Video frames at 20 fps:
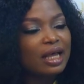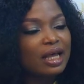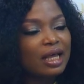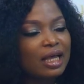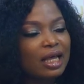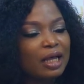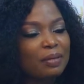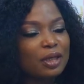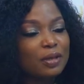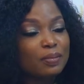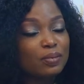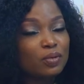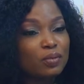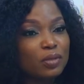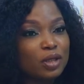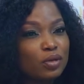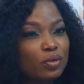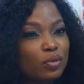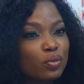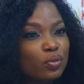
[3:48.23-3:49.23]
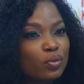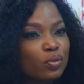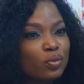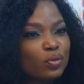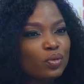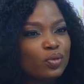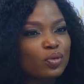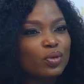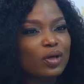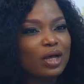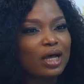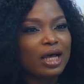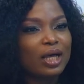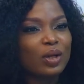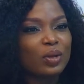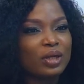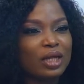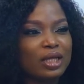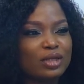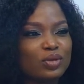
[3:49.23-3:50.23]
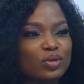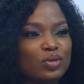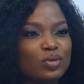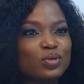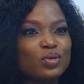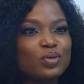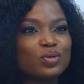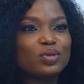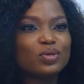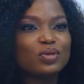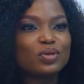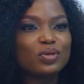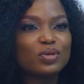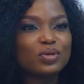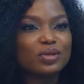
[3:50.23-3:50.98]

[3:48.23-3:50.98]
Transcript: Um, he put me through, I understood,